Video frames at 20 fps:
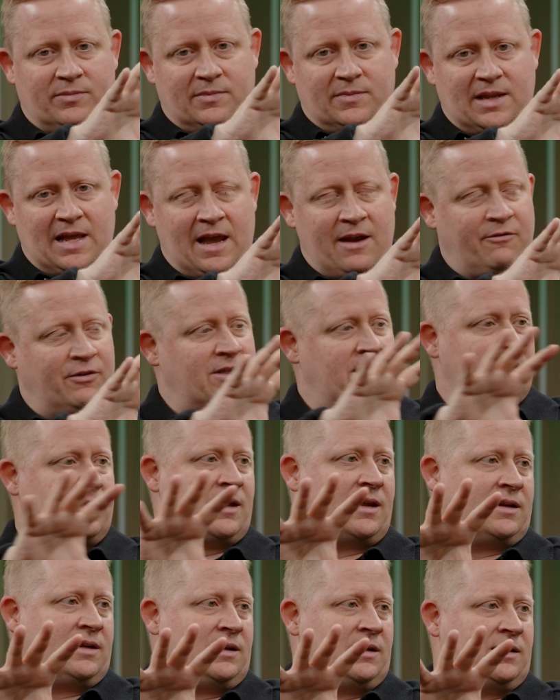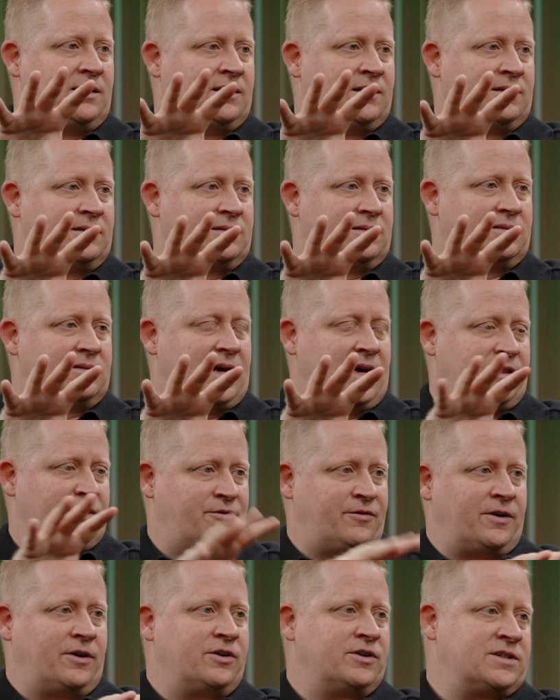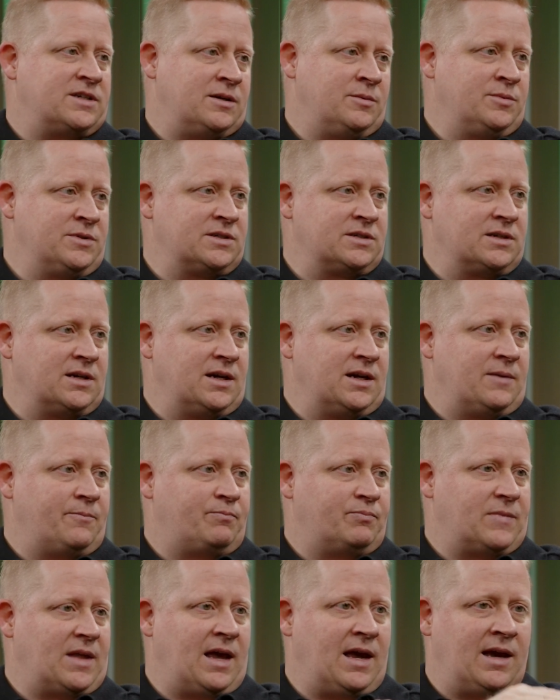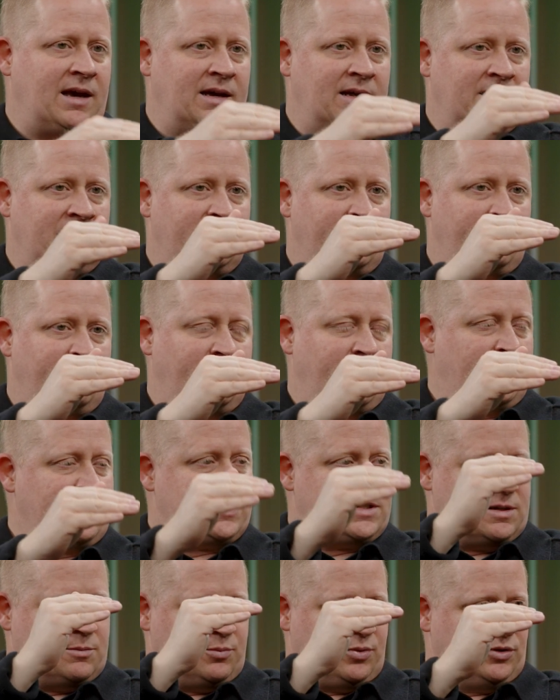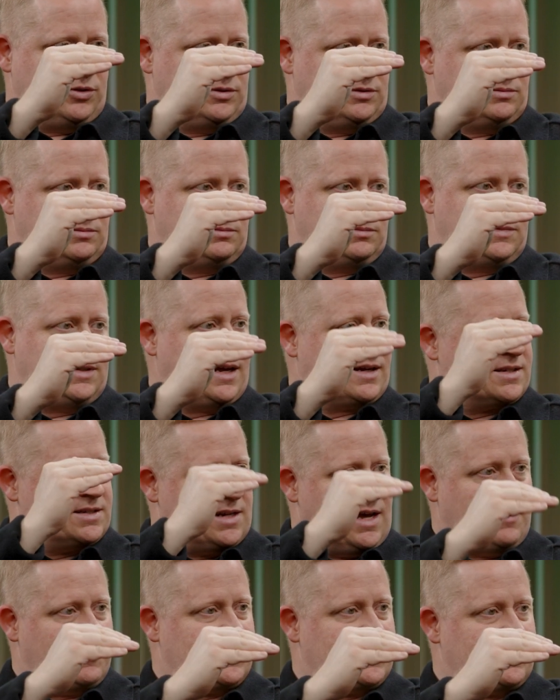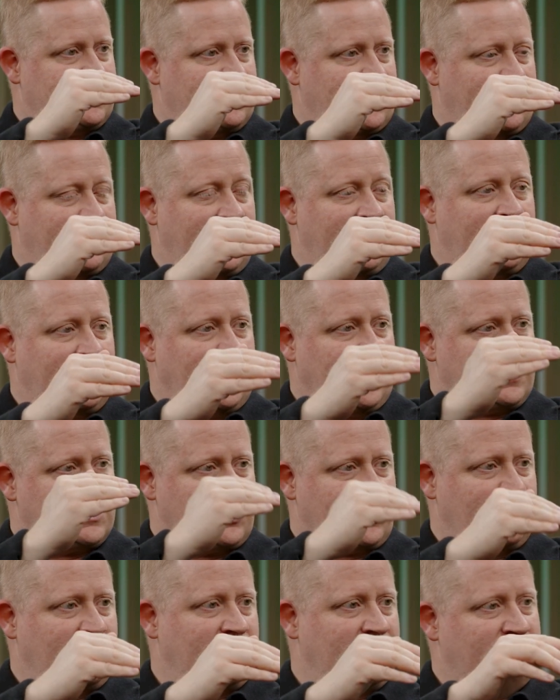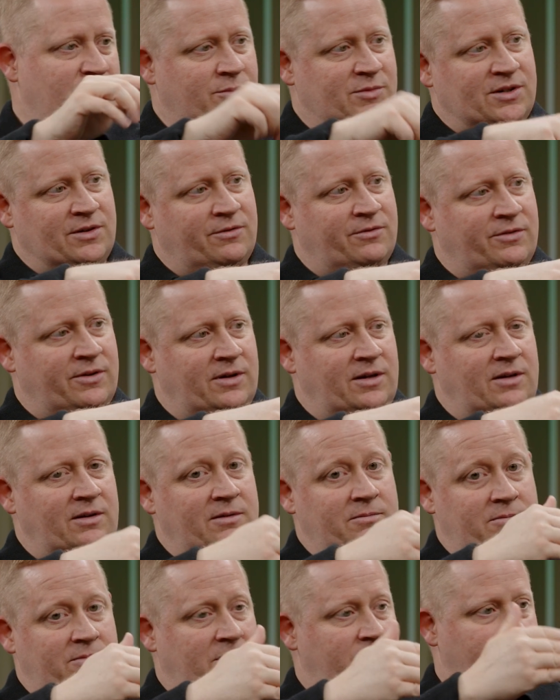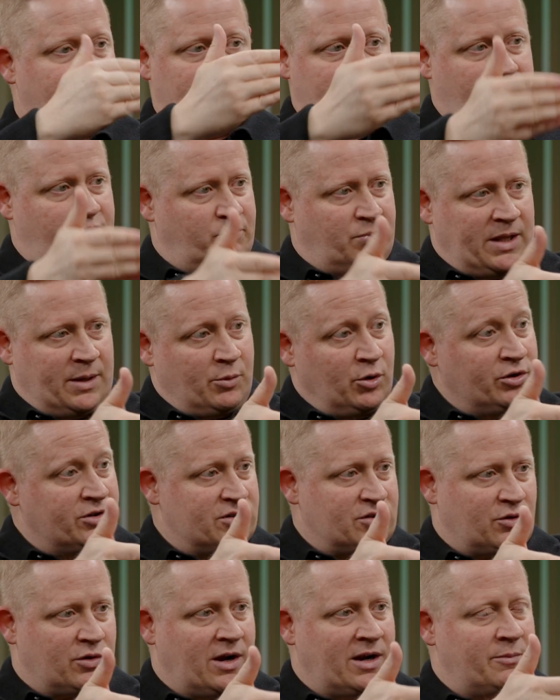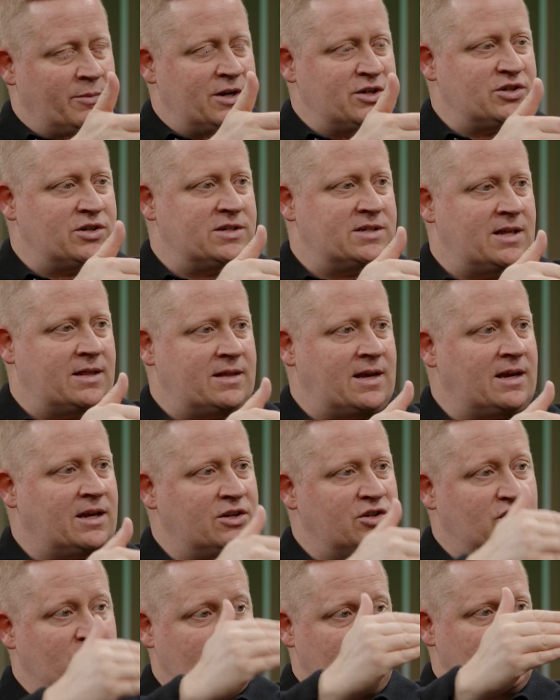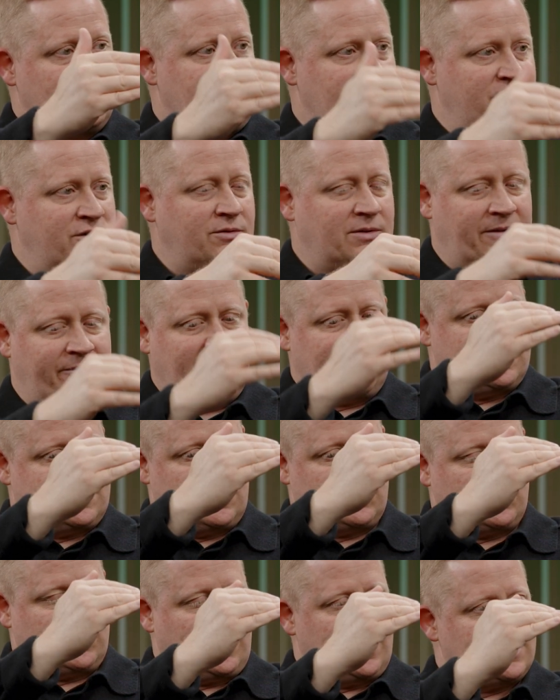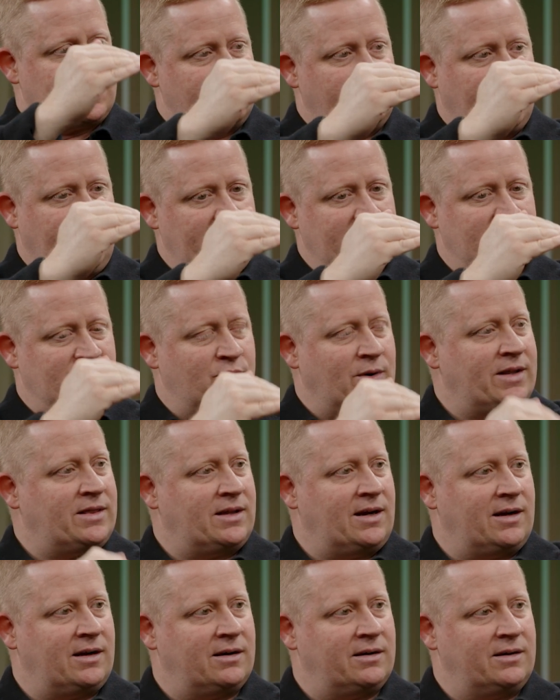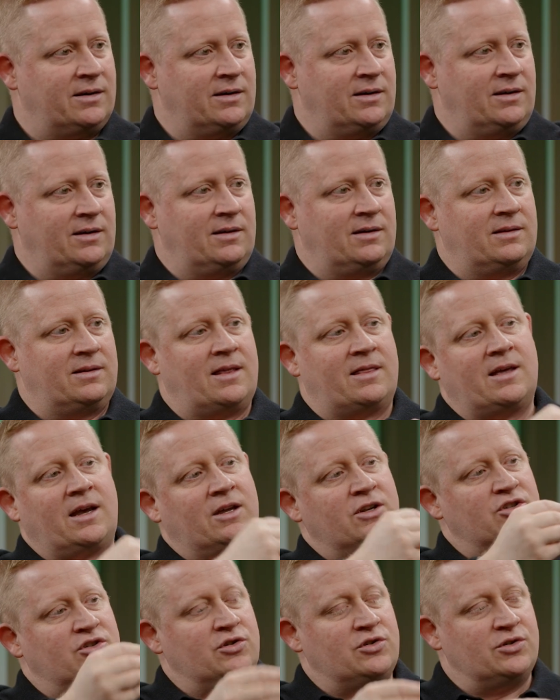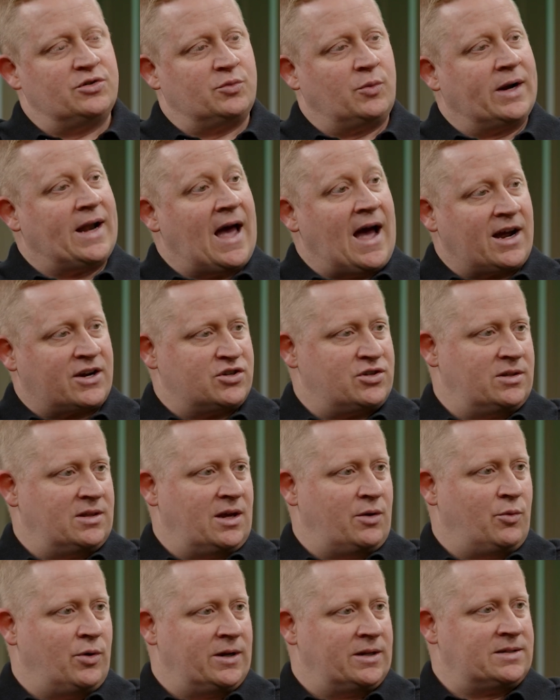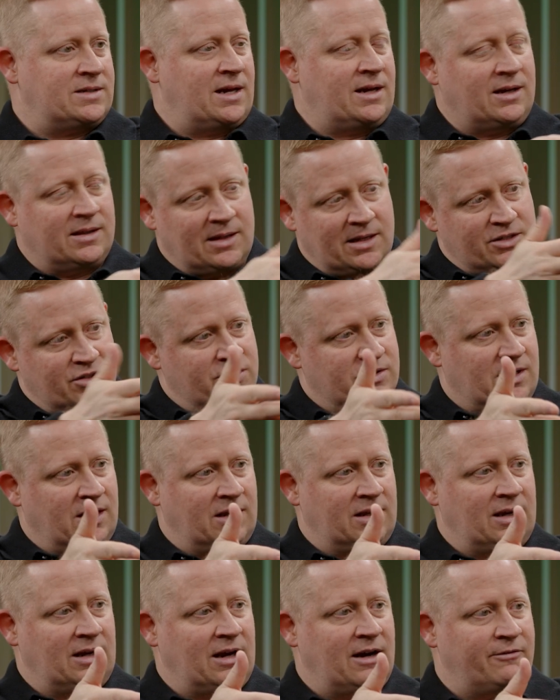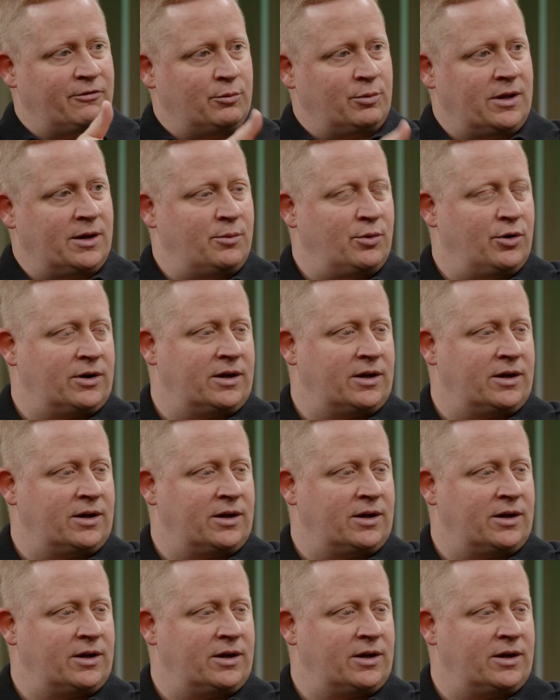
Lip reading: everything they need at their fingertips and very simple next steps that they can execute in terms of playbooks or automations that they can choose to do. They've essentially got buttons right there that they can choose what action they want to take, and that's just going to kick off a playbook.